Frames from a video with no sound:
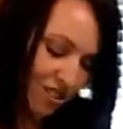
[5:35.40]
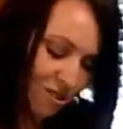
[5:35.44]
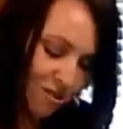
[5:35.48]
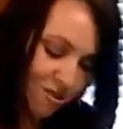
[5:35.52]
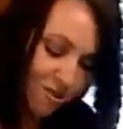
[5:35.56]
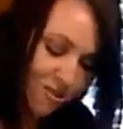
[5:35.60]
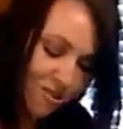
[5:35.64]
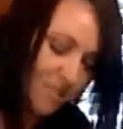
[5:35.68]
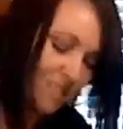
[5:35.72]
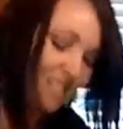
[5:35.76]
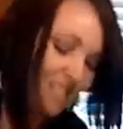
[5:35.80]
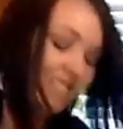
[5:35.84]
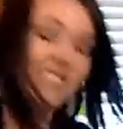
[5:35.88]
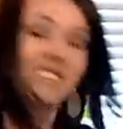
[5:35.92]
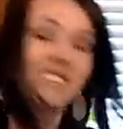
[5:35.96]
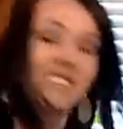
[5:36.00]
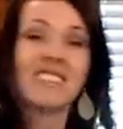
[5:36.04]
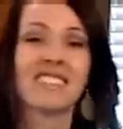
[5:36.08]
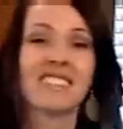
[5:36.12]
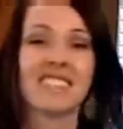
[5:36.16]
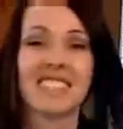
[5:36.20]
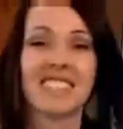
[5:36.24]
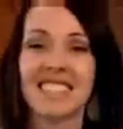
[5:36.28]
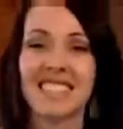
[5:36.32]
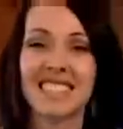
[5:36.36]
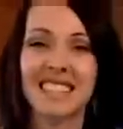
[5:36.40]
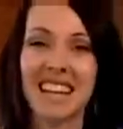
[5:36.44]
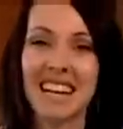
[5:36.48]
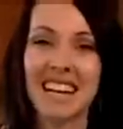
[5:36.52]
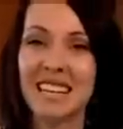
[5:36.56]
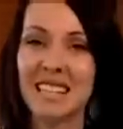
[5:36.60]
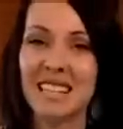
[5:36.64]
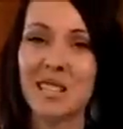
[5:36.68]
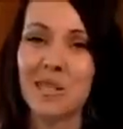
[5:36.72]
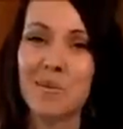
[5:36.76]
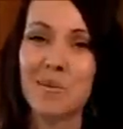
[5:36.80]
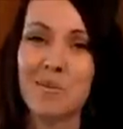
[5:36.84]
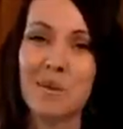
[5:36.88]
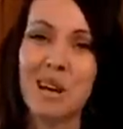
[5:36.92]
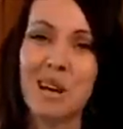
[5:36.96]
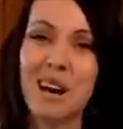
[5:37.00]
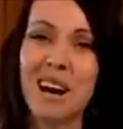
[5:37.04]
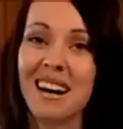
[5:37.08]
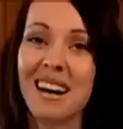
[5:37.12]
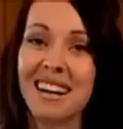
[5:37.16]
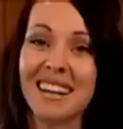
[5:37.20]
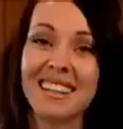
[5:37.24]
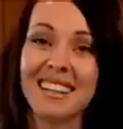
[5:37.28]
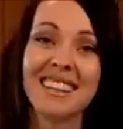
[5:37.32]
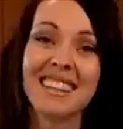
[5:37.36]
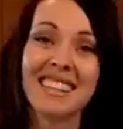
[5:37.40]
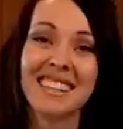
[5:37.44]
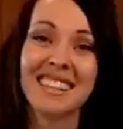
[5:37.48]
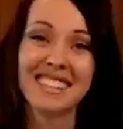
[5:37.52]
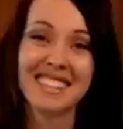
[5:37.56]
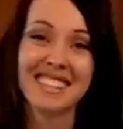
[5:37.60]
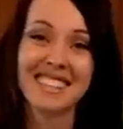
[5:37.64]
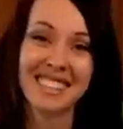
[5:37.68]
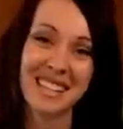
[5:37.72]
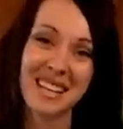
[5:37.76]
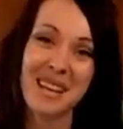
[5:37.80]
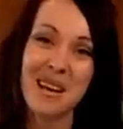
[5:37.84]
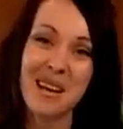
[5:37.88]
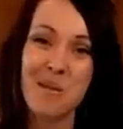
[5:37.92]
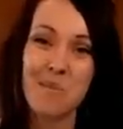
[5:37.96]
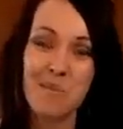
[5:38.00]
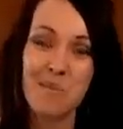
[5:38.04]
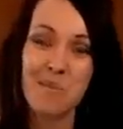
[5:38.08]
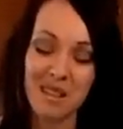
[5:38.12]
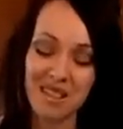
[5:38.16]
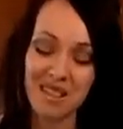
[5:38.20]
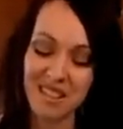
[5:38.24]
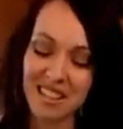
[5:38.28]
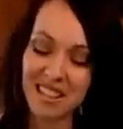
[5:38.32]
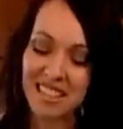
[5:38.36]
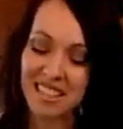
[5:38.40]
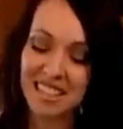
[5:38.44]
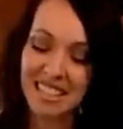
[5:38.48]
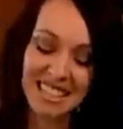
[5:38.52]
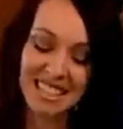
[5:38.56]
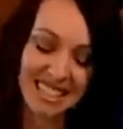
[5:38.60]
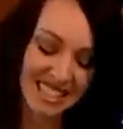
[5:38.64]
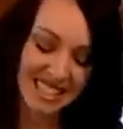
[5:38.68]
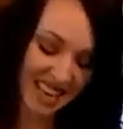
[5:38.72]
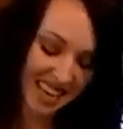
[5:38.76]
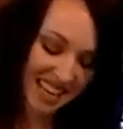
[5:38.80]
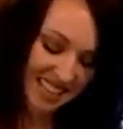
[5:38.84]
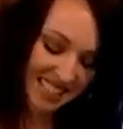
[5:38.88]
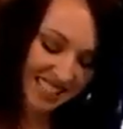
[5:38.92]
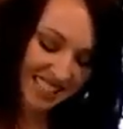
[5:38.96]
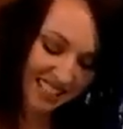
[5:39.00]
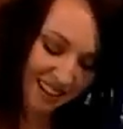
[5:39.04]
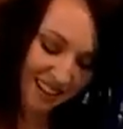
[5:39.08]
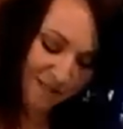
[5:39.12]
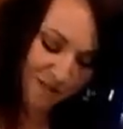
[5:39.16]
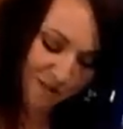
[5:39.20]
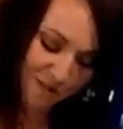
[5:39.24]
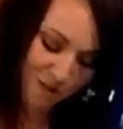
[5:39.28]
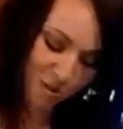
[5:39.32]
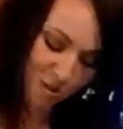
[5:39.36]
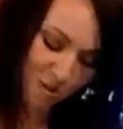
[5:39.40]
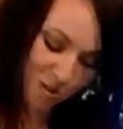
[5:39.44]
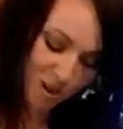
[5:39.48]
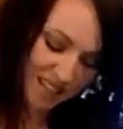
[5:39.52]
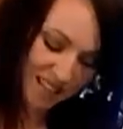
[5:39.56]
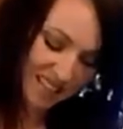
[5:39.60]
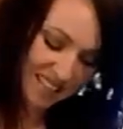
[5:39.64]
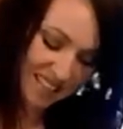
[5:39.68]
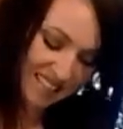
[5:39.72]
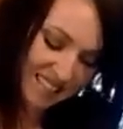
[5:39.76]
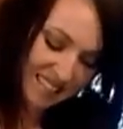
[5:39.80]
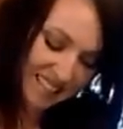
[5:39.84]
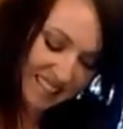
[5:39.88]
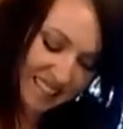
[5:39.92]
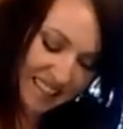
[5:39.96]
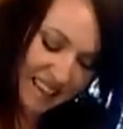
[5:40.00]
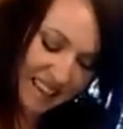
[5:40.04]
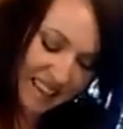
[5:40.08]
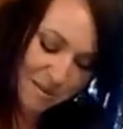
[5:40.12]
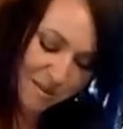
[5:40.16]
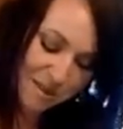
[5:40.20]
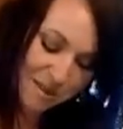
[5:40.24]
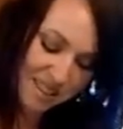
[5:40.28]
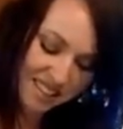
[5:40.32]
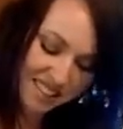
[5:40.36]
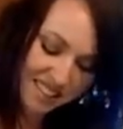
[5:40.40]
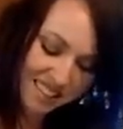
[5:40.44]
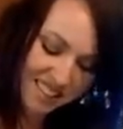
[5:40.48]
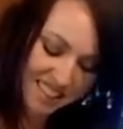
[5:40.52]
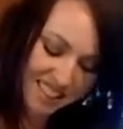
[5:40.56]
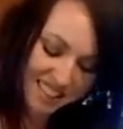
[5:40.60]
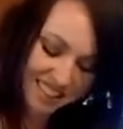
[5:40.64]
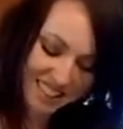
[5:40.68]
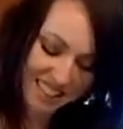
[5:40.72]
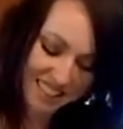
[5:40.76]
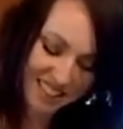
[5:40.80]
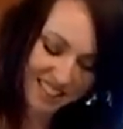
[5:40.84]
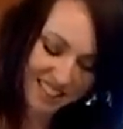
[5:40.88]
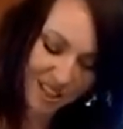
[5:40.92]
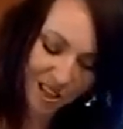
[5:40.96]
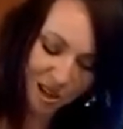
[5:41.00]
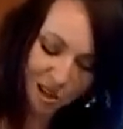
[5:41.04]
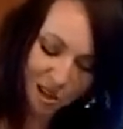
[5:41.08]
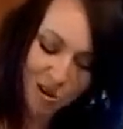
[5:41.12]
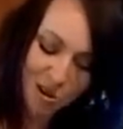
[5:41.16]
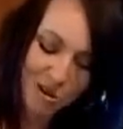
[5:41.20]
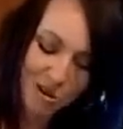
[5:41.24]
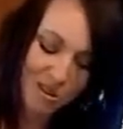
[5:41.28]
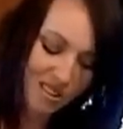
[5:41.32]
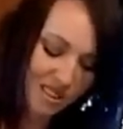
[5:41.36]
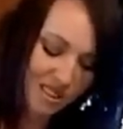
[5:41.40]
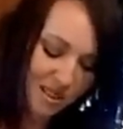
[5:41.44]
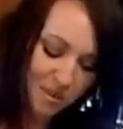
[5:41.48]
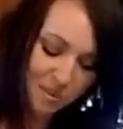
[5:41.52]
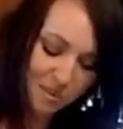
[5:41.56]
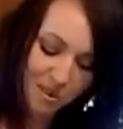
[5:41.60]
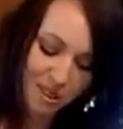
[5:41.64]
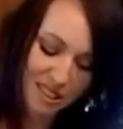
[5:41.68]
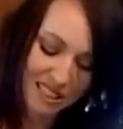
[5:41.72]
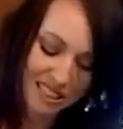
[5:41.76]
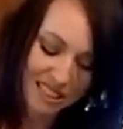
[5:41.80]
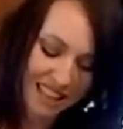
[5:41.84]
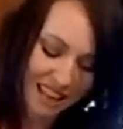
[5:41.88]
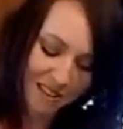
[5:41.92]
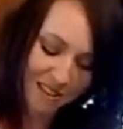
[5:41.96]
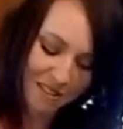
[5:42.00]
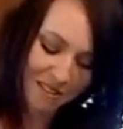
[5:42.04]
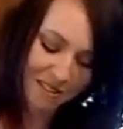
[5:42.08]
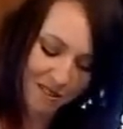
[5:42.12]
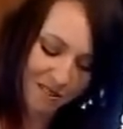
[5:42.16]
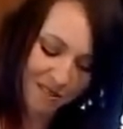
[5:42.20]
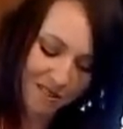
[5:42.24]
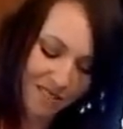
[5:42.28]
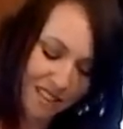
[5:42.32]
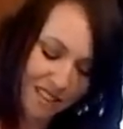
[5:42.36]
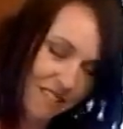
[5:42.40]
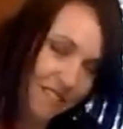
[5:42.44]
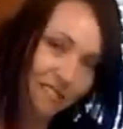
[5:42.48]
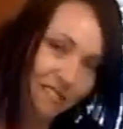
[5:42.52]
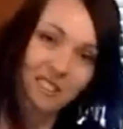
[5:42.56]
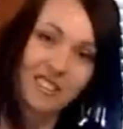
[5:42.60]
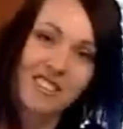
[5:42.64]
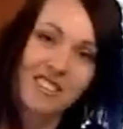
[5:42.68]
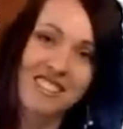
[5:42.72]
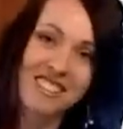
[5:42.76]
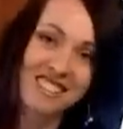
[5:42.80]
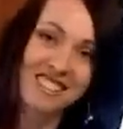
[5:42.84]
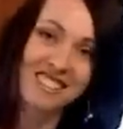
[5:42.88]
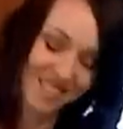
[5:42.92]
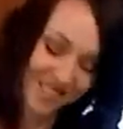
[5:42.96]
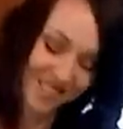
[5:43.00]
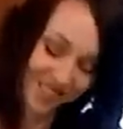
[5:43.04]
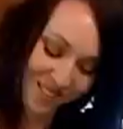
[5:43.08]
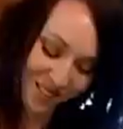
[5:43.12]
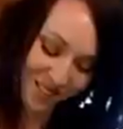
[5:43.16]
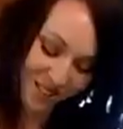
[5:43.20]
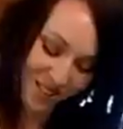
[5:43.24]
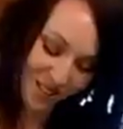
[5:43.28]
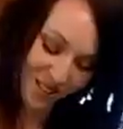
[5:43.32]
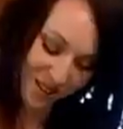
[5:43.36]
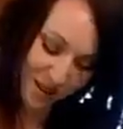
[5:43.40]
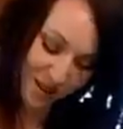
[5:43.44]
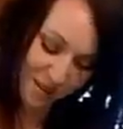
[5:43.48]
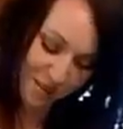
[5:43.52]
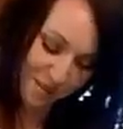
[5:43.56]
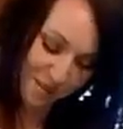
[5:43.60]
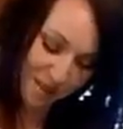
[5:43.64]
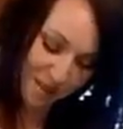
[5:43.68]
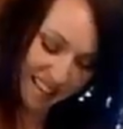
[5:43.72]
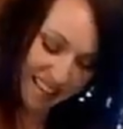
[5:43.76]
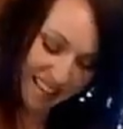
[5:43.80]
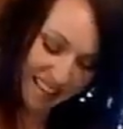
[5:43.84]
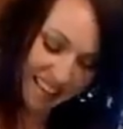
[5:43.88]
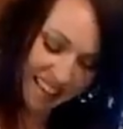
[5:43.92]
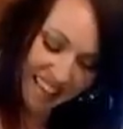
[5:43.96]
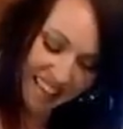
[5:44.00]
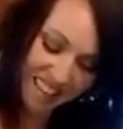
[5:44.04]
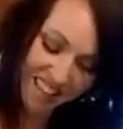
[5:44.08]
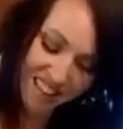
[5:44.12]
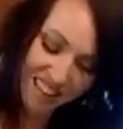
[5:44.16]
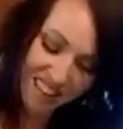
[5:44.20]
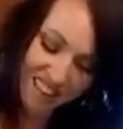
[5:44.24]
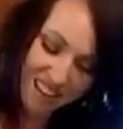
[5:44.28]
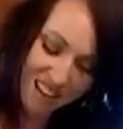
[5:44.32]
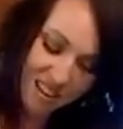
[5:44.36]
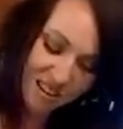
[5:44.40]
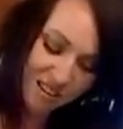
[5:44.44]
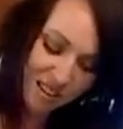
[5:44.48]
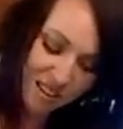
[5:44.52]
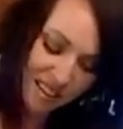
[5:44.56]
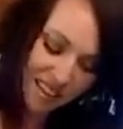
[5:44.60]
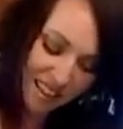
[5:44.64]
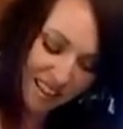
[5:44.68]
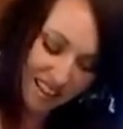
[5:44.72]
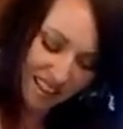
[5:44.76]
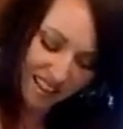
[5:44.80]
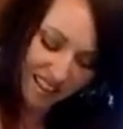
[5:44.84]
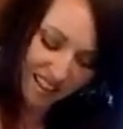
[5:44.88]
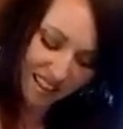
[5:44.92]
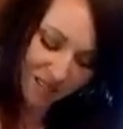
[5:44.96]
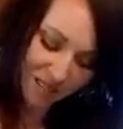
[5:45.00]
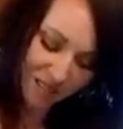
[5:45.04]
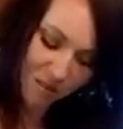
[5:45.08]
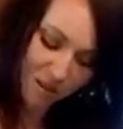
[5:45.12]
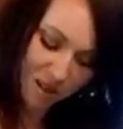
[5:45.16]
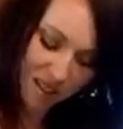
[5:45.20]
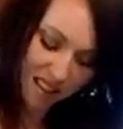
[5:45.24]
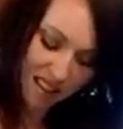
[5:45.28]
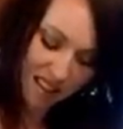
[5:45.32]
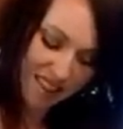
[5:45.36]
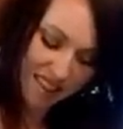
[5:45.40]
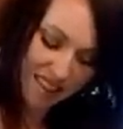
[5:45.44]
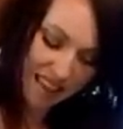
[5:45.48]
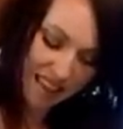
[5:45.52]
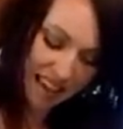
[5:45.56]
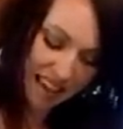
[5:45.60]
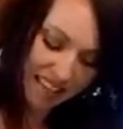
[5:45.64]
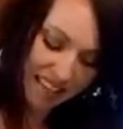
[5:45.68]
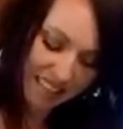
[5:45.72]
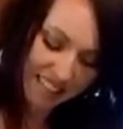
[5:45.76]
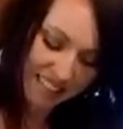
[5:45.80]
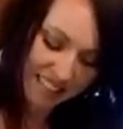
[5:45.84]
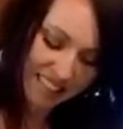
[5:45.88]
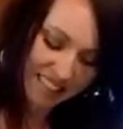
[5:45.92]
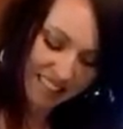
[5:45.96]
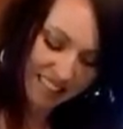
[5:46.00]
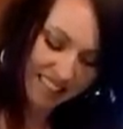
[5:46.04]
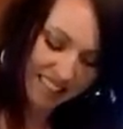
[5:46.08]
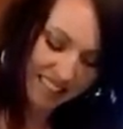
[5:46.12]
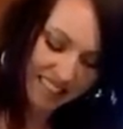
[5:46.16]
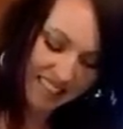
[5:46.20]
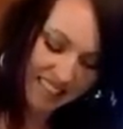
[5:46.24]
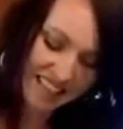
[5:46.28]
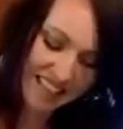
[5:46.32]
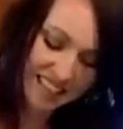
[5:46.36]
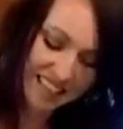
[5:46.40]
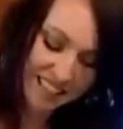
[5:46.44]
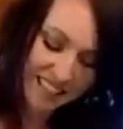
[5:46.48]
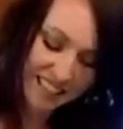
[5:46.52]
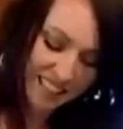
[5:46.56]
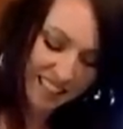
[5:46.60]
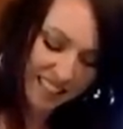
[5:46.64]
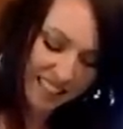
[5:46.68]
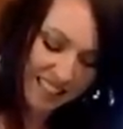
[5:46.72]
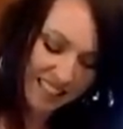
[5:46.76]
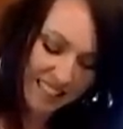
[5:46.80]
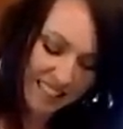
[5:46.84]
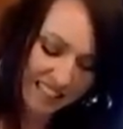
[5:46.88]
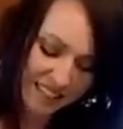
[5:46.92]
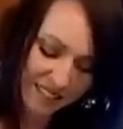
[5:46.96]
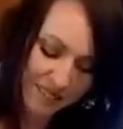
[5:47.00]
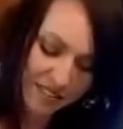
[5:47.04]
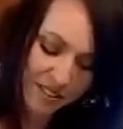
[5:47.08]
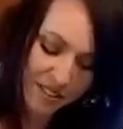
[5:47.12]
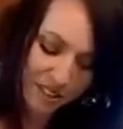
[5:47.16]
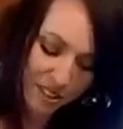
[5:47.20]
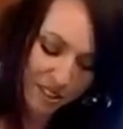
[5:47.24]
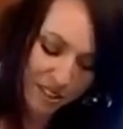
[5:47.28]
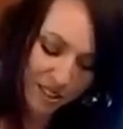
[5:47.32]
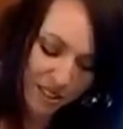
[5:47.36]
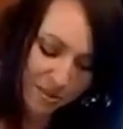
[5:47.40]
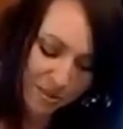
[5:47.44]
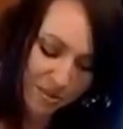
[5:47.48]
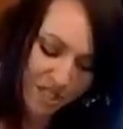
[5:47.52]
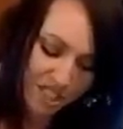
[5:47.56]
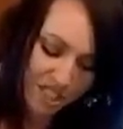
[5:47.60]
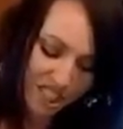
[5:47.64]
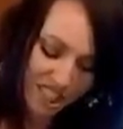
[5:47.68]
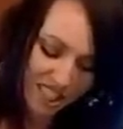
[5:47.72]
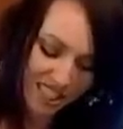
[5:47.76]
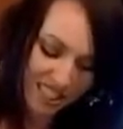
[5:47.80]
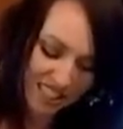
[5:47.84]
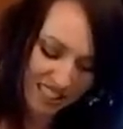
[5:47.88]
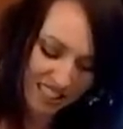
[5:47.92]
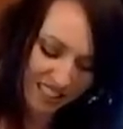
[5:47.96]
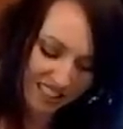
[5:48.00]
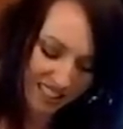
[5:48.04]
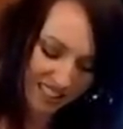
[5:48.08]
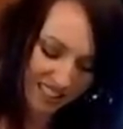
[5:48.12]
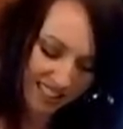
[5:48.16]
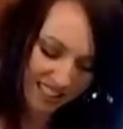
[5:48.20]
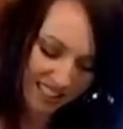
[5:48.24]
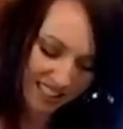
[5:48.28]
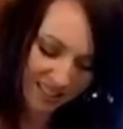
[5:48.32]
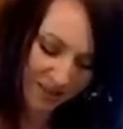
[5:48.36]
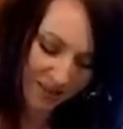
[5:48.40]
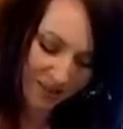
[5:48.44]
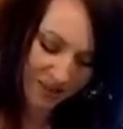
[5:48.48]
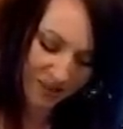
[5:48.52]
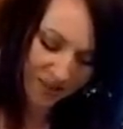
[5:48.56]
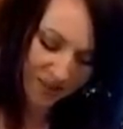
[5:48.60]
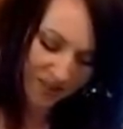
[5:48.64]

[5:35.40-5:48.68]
sure the science behind this, but the zest of 1 lemon just totally brings out the flavor in these little shrimp. And along with that is the tanginess of the cream cheese.